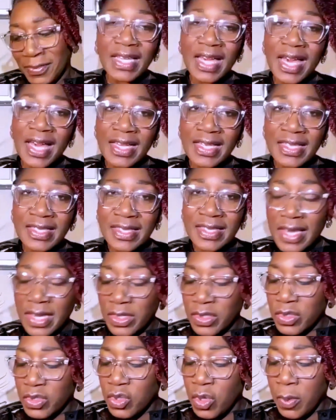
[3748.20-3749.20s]
yes, thank you
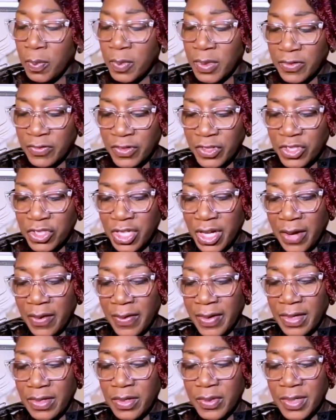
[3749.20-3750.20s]
so much for
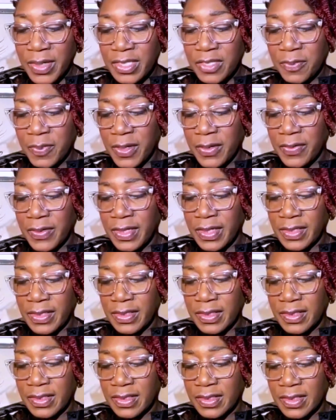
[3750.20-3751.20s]
sharing your
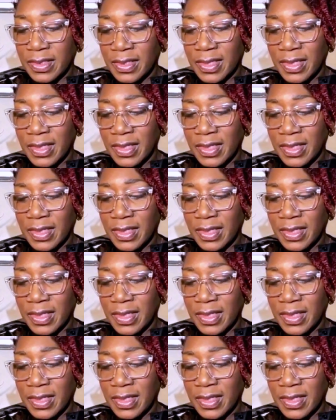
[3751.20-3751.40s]
experience.